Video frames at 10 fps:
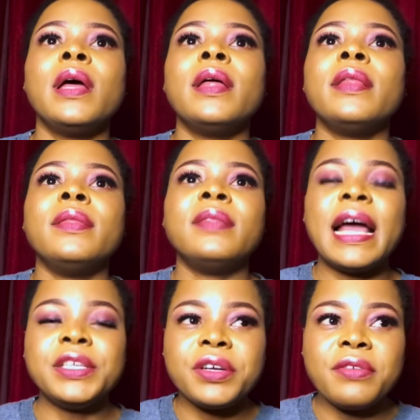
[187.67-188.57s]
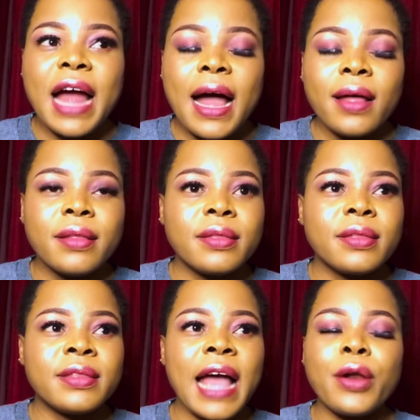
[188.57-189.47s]
Nigeria,
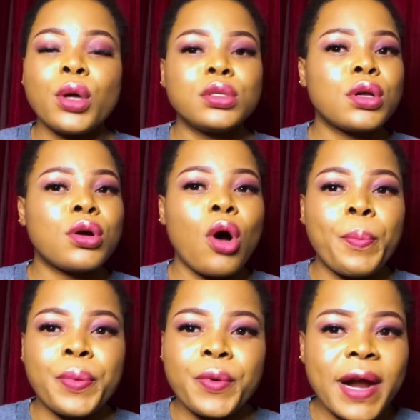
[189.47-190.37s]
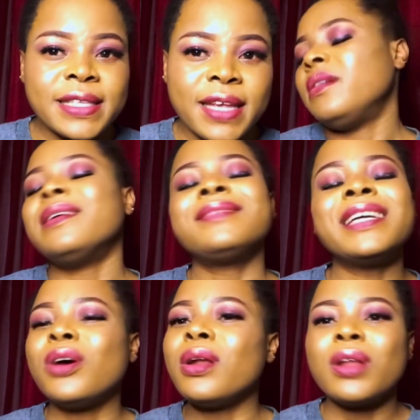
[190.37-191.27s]
they are not cooperating, they
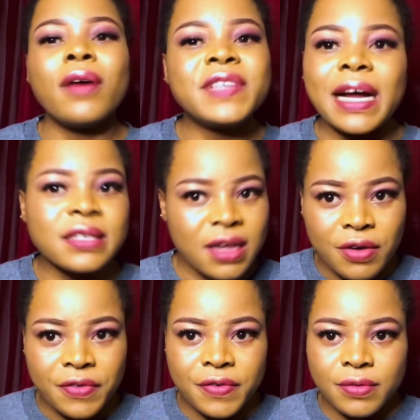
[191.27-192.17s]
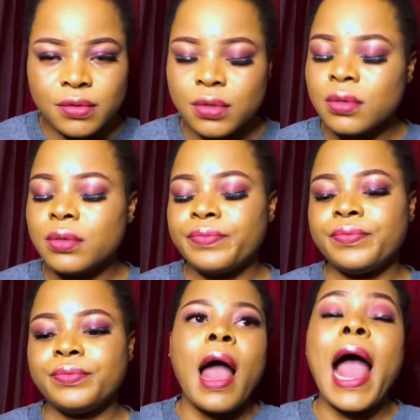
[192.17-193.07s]
don't love themselves.
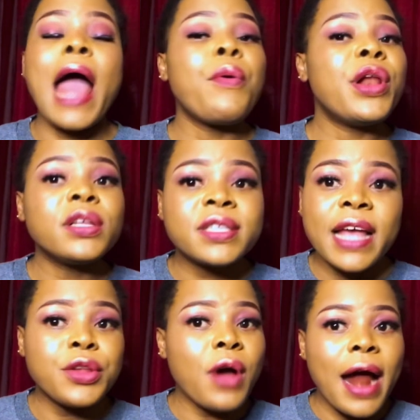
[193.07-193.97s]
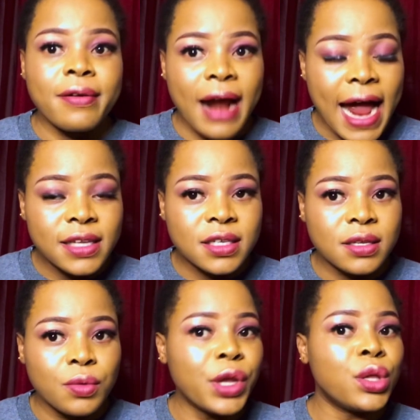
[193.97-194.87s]
I will not say you are right
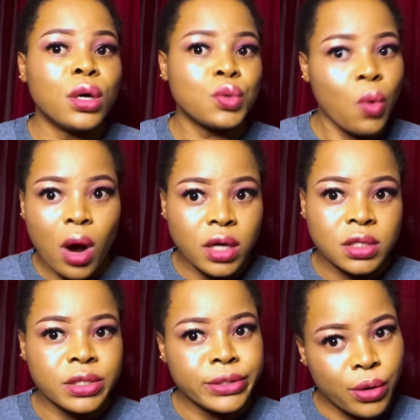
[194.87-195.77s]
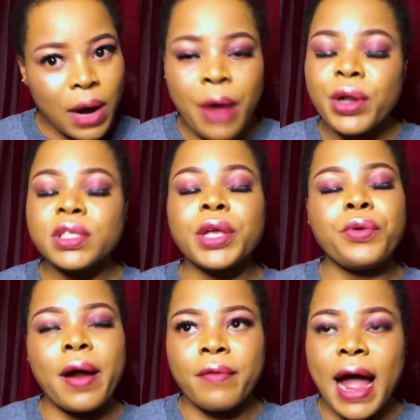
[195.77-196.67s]
with those words. No, I will not say you
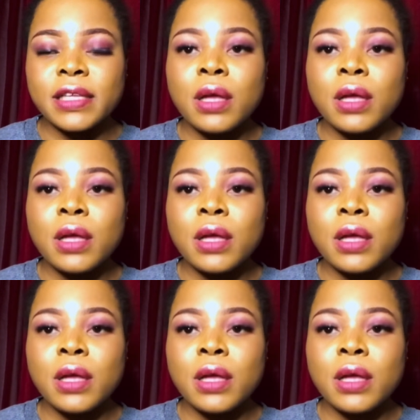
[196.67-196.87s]
are right.